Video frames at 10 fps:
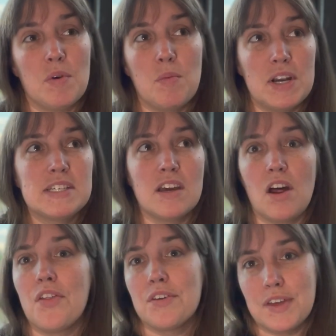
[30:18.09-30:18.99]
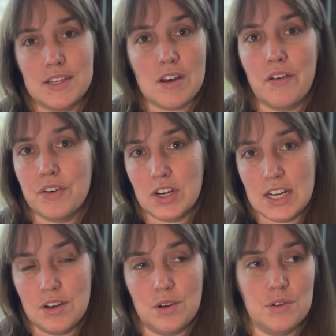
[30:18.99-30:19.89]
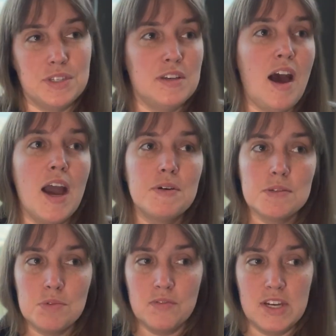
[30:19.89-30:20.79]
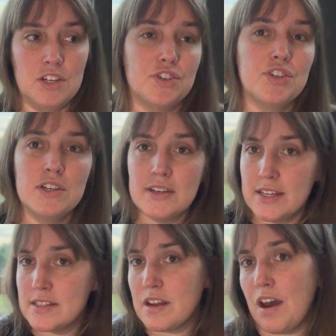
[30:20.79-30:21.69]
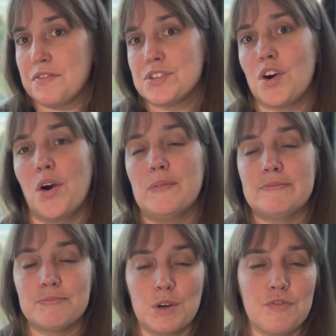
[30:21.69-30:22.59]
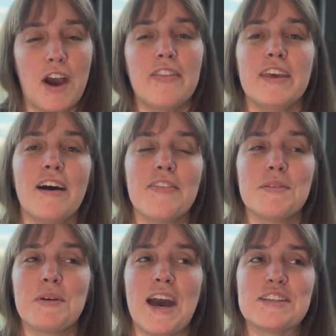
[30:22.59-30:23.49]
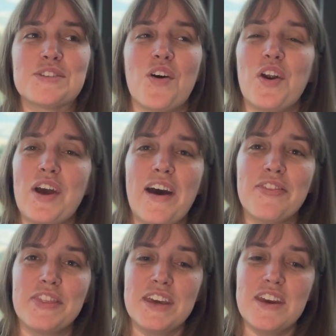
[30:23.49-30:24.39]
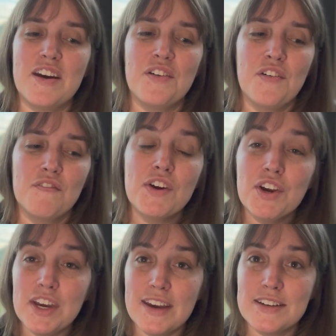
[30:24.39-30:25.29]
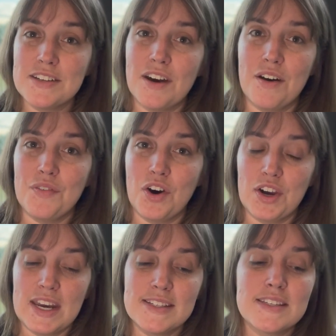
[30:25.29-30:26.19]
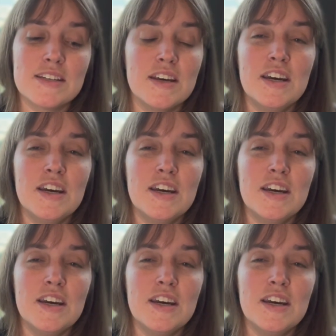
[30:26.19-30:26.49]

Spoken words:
We wanted to get other things off our needles, and I was moving and she's had stuff, so we finally got them cast on at the very end of August.